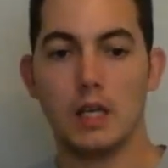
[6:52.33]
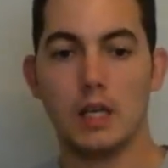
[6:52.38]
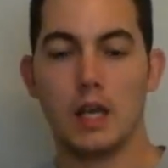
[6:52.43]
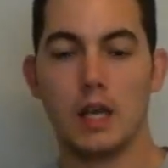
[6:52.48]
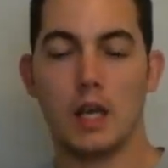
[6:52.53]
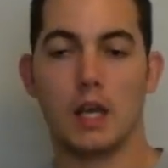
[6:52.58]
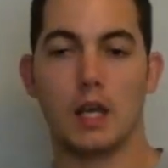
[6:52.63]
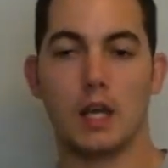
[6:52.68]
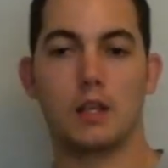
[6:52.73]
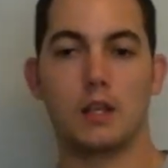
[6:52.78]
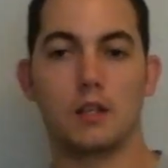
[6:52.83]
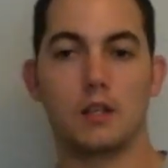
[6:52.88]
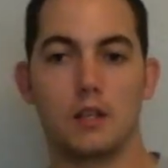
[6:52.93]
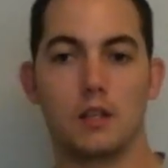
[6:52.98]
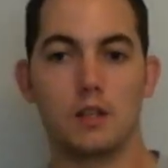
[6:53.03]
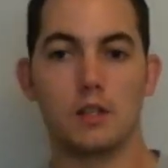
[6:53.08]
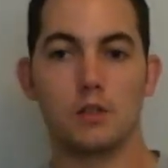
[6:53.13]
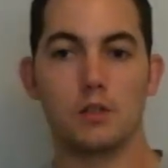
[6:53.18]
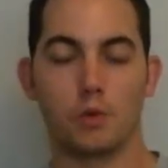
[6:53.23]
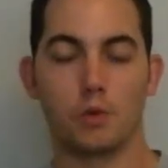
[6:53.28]
And
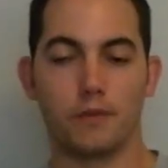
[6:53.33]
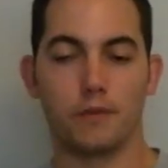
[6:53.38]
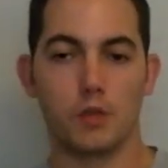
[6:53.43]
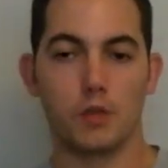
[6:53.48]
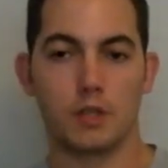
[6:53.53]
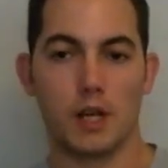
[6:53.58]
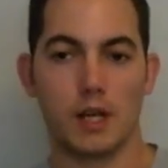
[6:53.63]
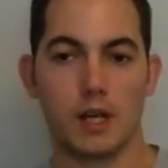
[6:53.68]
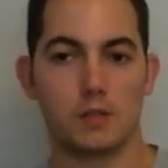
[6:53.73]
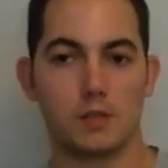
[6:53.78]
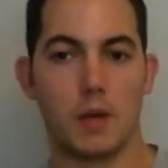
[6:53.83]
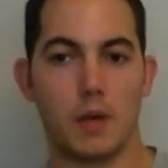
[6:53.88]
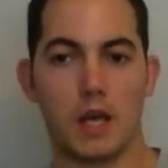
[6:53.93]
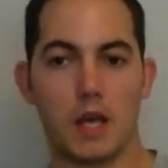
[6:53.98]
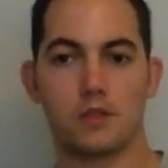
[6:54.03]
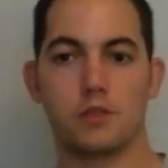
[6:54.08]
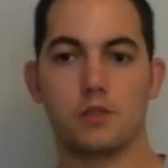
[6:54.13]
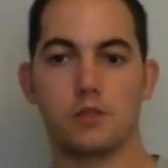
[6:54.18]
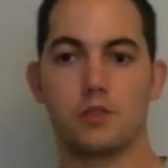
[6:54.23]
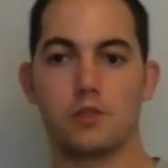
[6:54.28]
these were first class
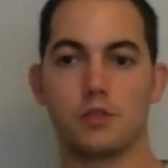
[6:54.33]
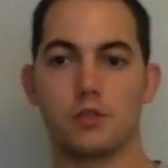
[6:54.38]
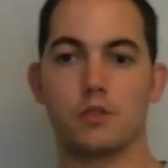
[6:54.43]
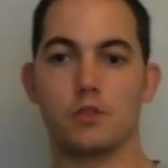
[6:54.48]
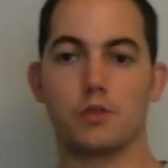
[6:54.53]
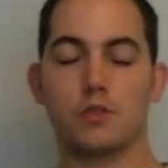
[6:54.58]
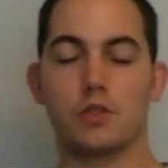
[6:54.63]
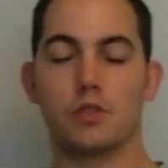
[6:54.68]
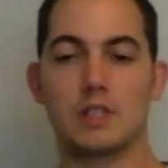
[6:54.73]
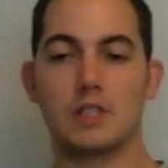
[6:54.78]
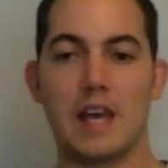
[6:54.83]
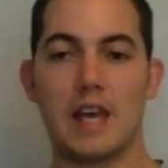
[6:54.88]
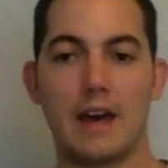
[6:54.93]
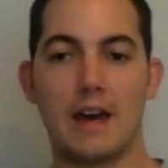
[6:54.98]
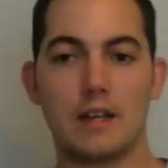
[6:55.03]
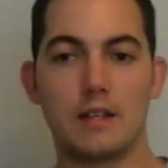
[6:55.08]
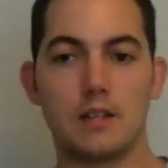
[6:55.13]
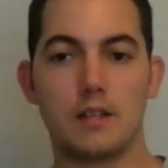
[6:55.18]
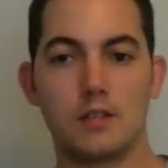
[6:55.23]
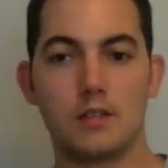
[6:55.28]
passengers. So
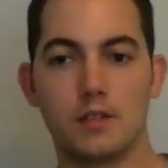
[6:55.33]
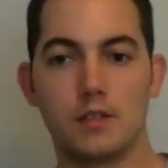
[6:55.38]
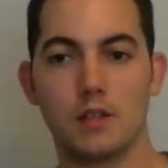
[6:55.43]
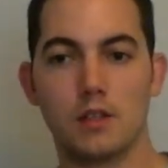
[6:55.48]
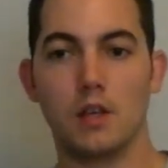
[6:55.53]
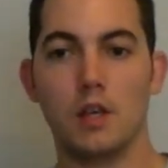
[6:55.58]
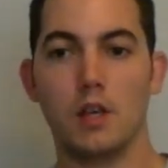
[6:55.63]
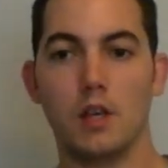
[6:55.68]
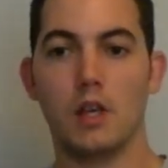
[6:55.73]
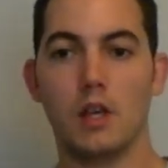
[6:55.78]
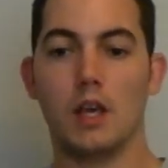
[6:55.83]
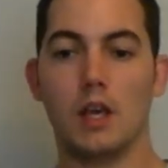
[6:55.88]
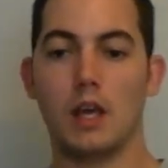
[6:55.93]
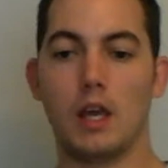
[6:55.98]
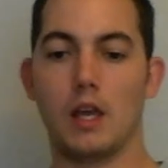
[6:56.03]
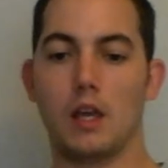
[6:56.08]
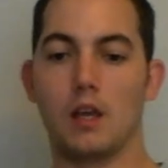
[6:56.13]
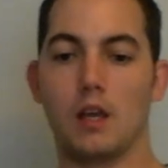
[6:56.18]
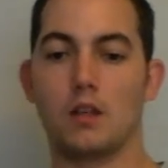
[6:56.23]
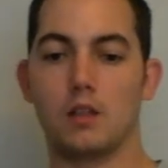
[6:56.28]
status
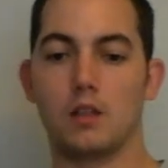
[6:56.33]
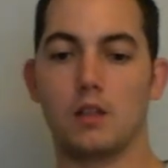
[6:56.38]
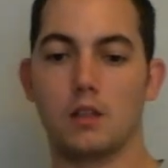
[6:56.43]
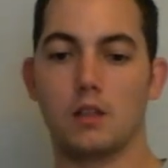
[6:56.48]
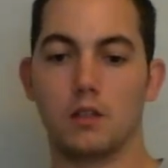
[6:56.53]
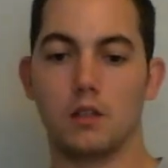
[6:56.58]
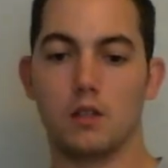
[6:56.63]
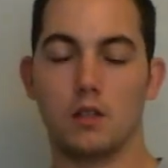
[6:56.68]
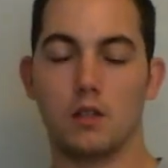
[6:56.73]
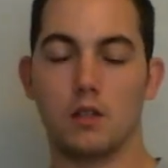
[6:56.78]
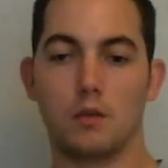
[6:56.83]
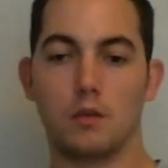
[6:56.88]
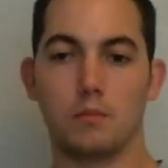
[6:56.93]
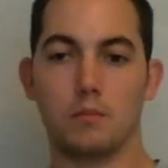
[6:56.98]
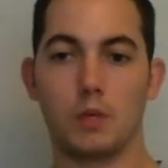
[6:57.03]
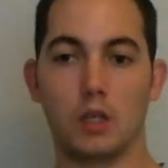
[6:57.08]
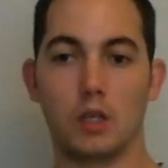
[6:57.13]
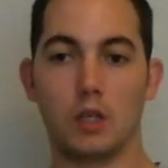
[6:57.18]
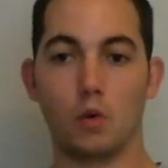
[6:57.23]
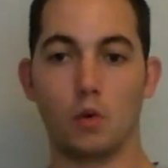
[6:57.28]
and
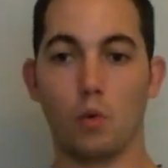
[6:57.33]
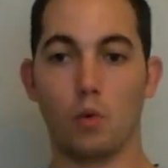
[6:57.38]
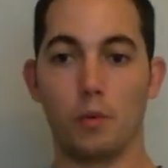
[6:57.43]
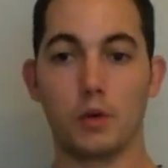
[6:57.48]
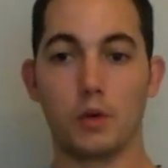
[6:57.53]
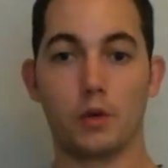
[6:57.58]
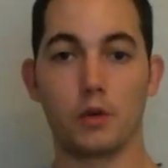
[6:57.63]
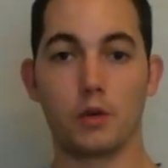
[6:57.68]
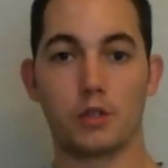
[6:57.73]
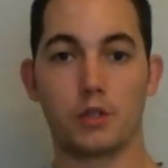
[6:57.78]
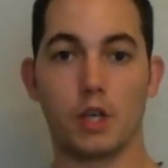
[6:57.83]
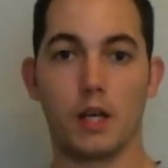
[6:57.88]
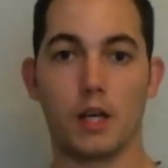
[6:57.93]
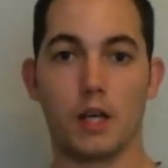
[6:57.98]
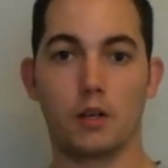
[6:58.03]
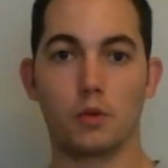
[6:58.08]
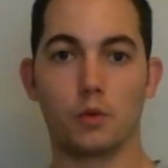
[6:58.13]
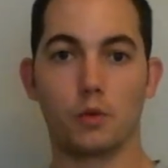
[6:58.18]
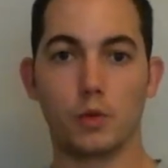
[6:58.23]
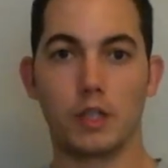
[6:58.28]
being a woman or a
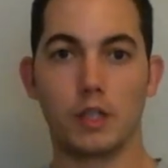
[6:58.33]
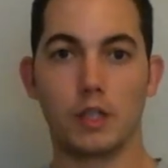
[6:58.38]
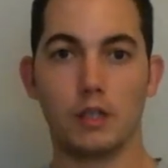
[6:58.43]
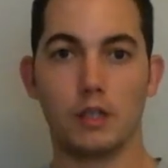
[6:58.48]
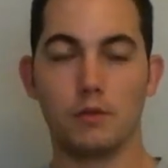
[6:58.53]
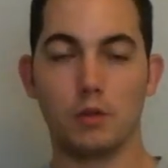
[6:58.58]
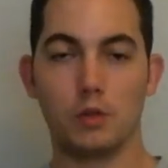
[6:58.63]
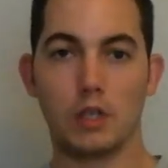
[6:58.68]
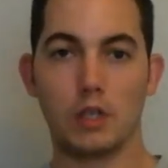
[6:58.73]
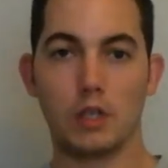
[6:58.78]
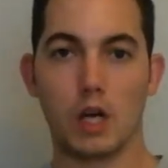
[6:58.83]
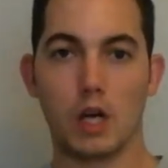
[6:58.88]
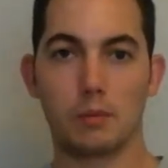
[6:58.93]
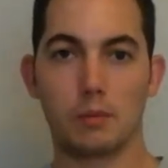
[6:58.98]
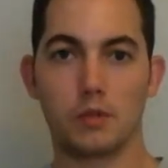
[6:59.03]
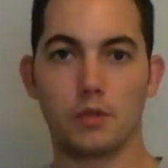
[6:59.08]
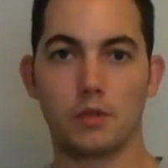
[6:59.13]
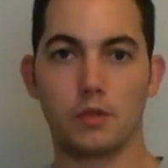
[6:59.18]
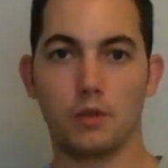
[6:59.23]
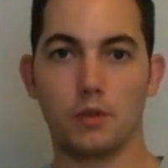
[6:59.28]
child would give you the
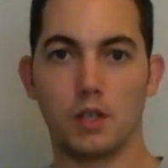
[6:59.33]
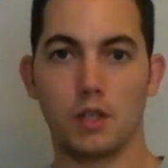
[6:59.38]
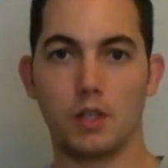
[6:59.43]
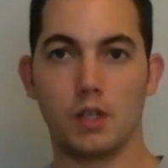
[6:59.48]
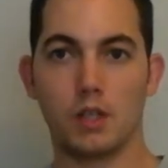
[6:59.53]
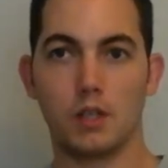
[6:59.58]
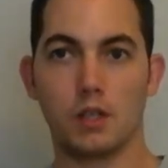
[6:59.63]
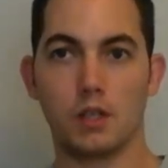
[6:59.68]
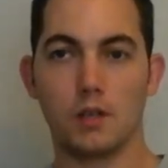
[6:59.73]
opportunity